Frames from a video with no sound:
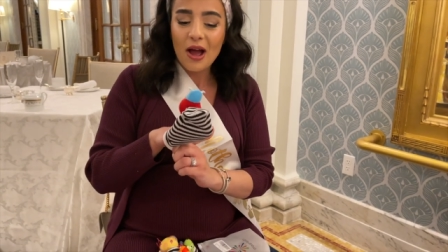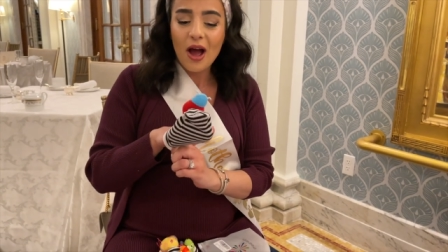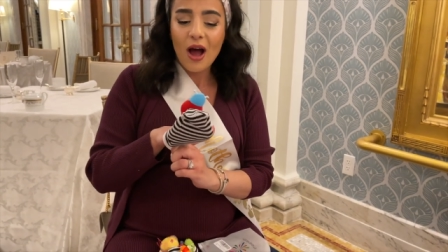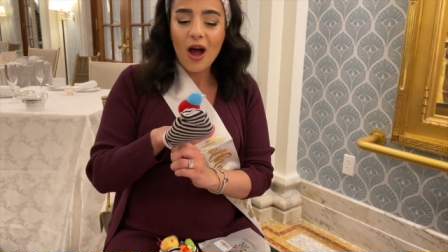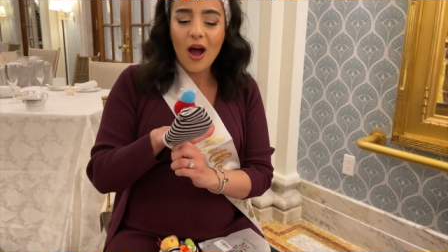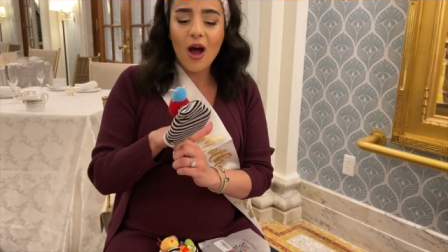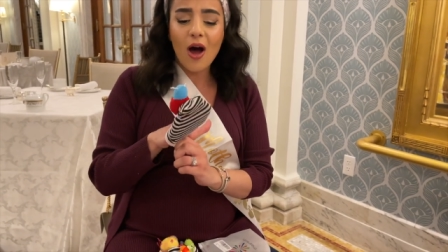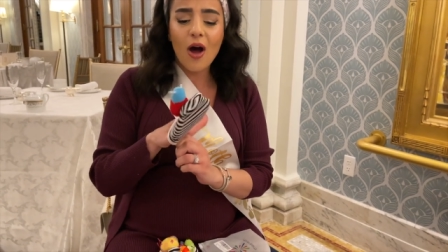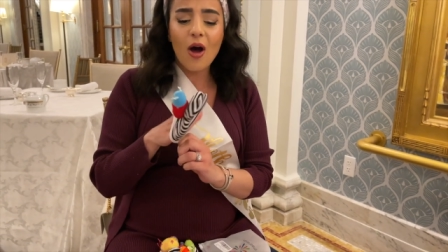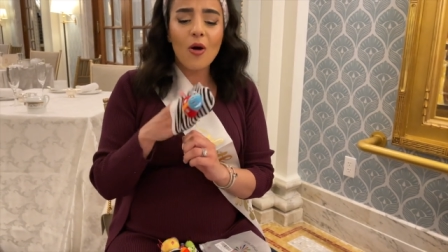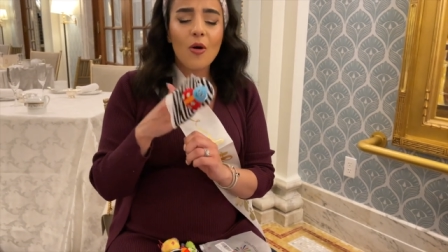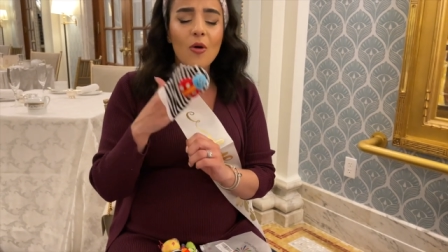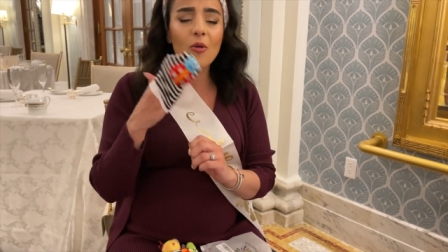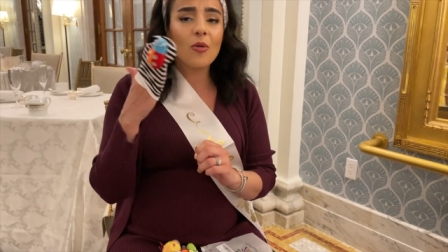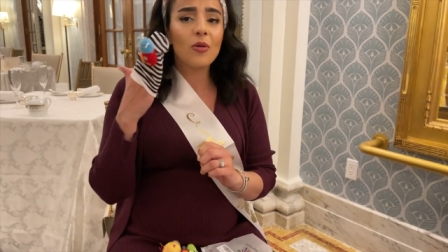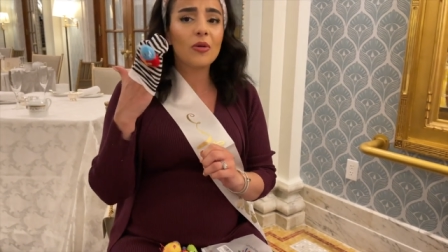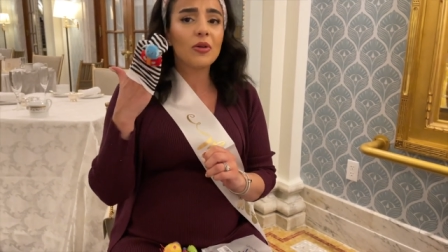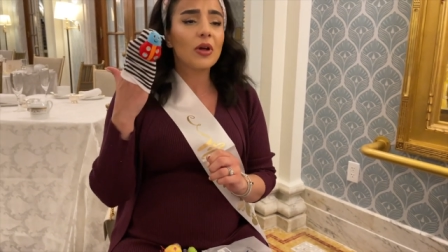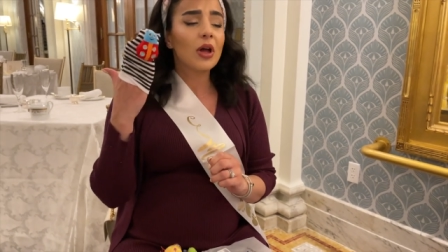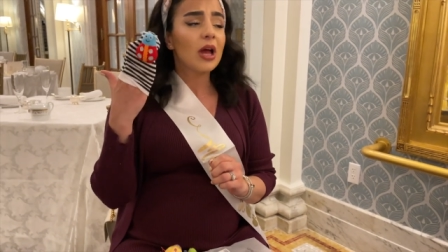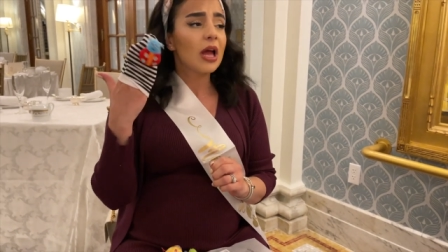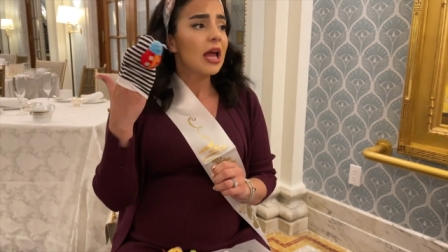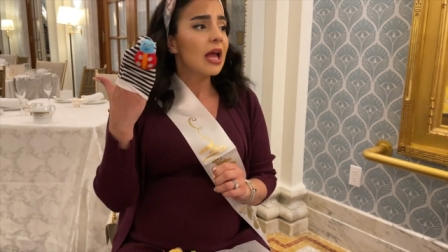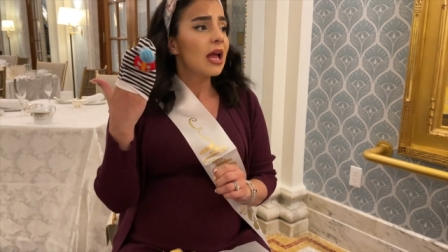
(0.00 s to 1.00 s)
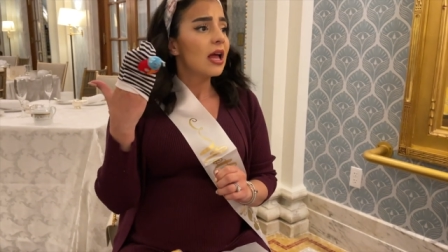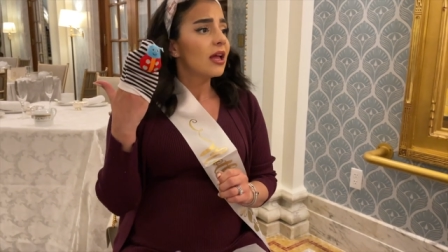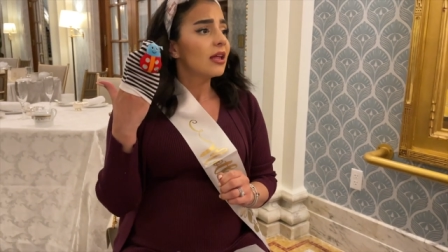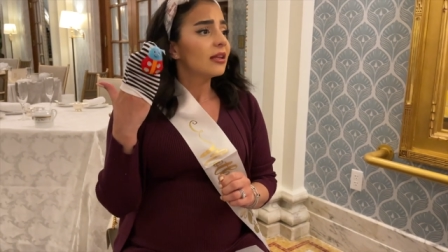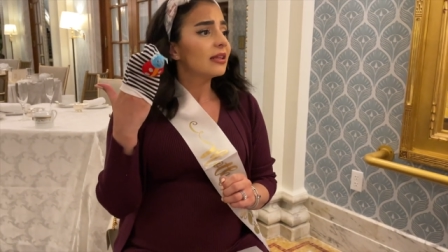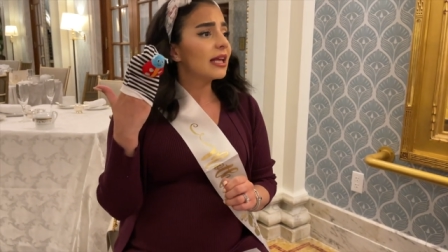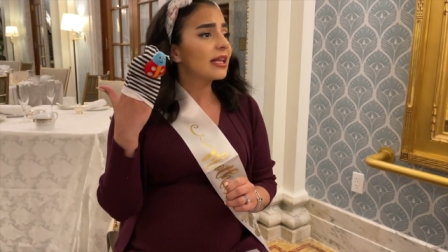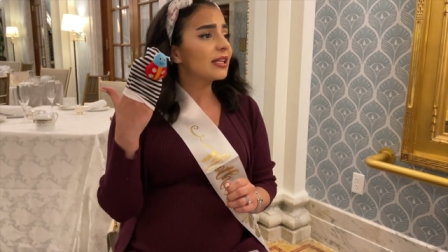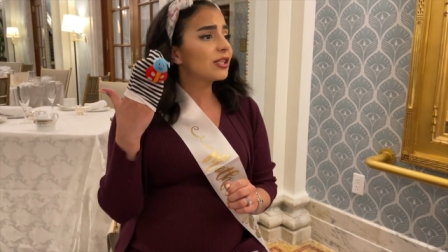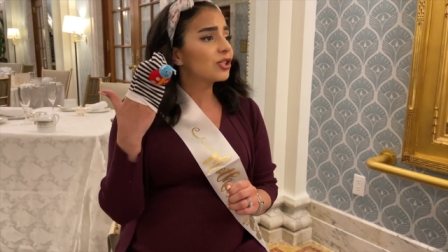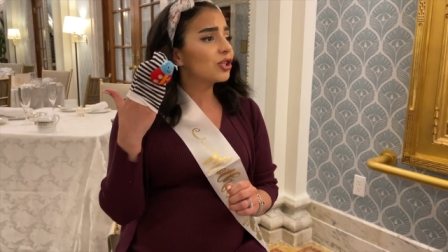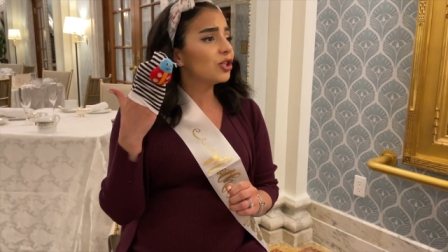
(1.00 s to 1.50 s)
Oh,
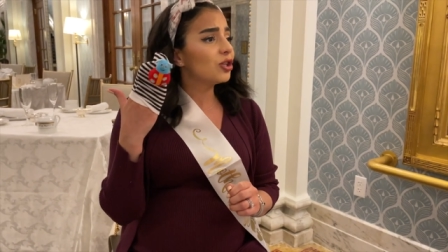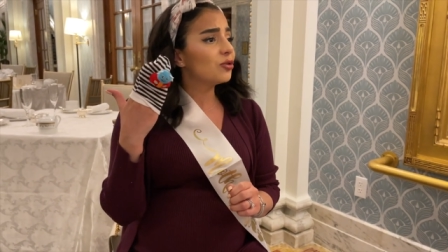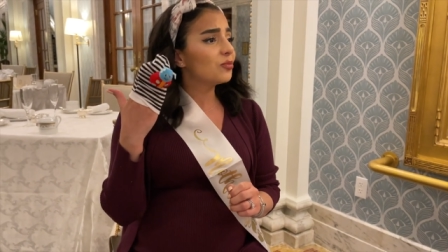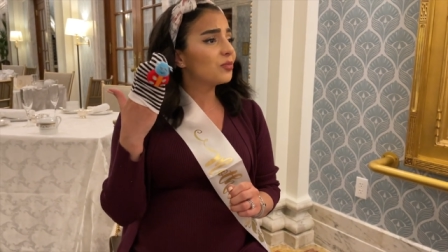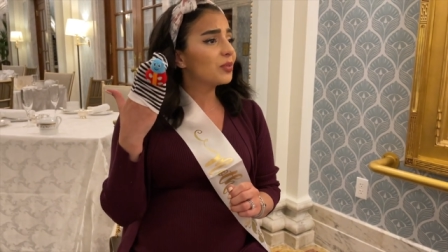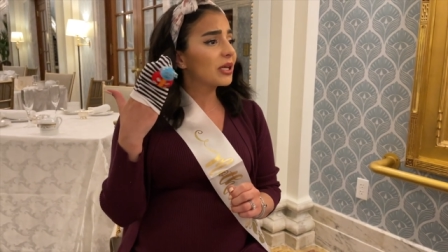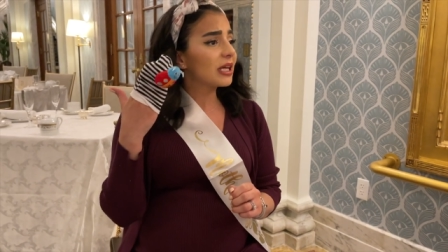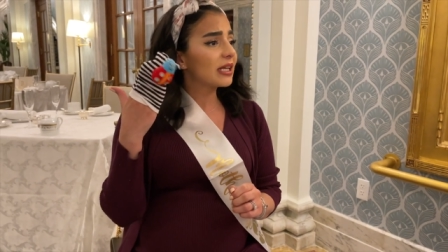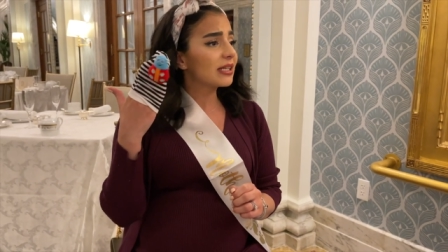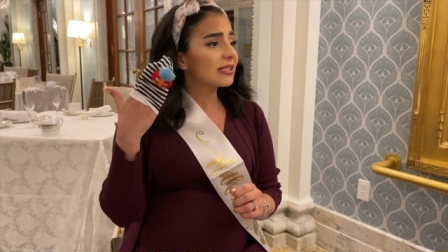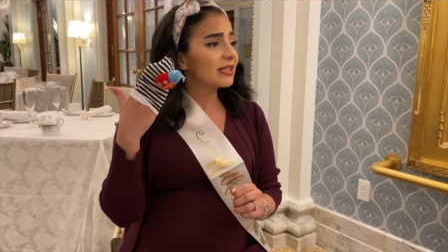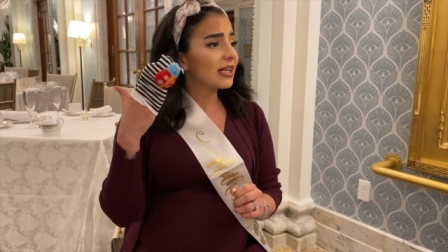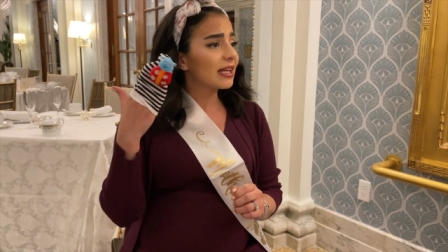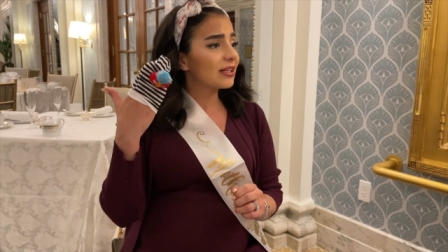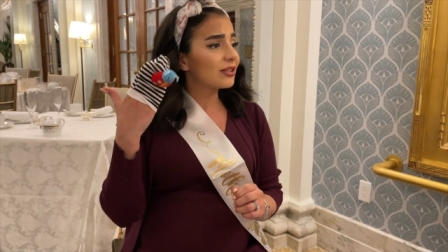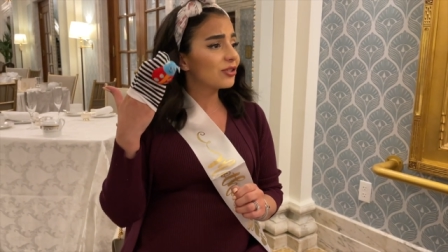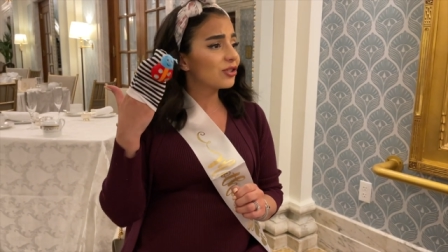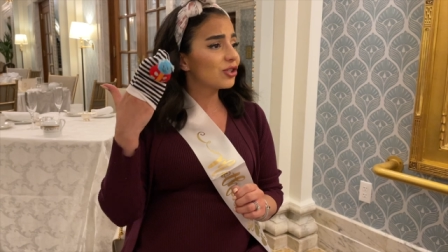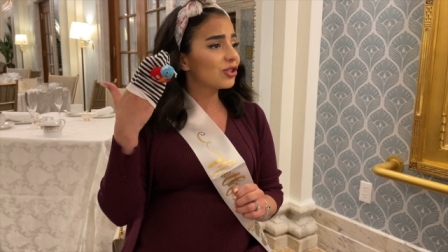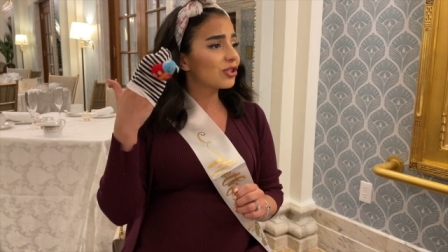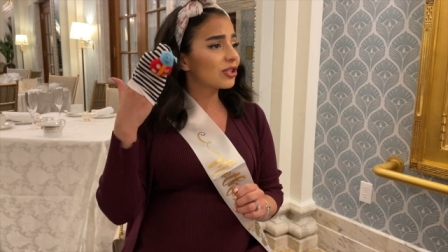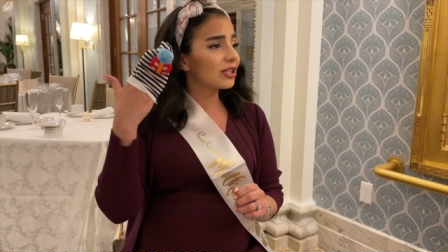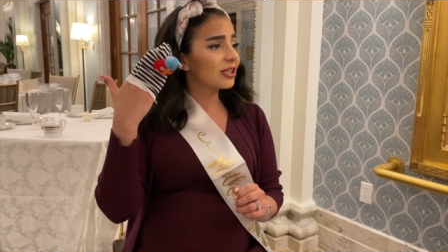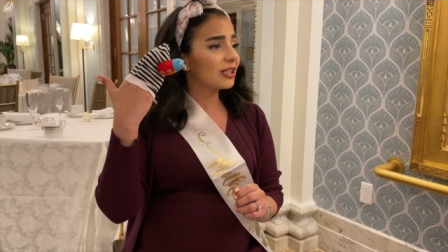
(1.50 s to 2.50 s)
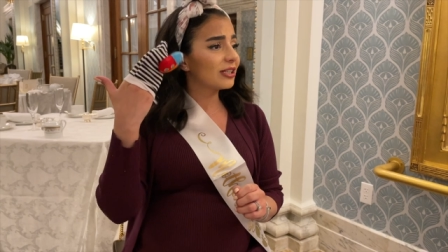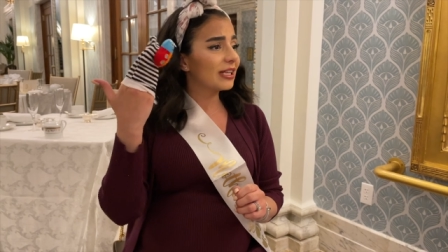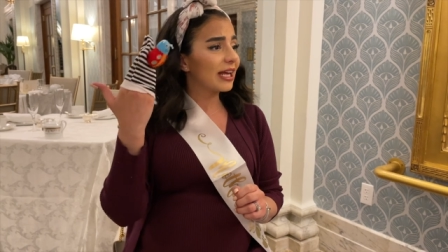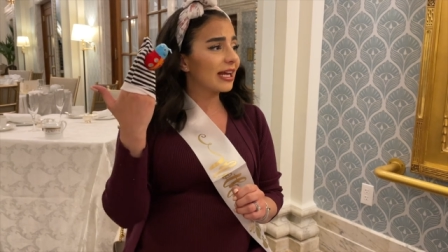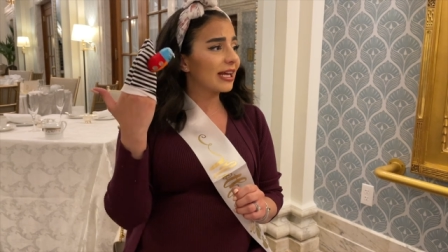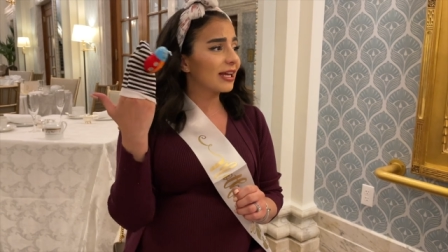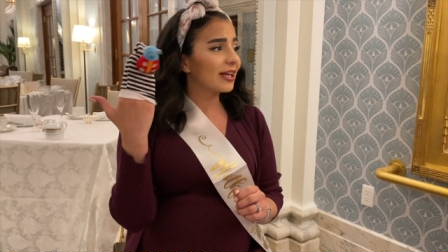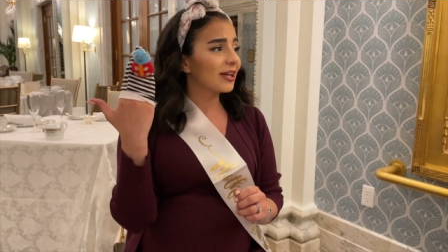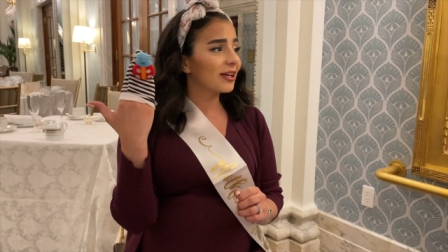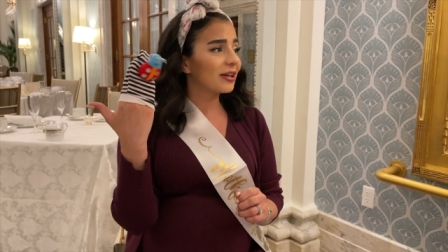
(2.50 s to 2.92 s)
that's cute because then she looks like